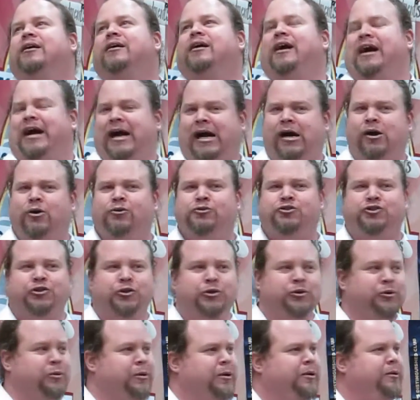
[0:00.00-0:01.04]
how
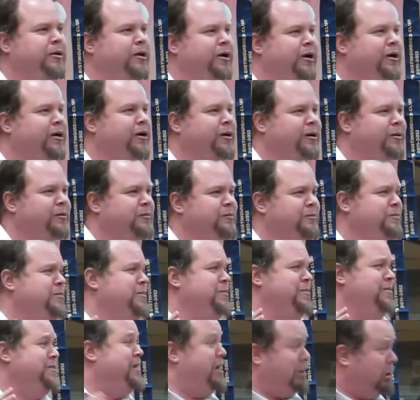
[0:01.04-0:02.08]
to
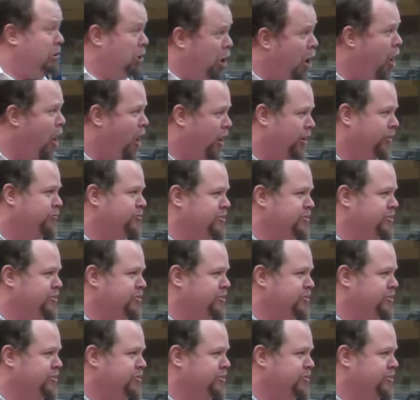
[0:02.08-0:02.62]
get along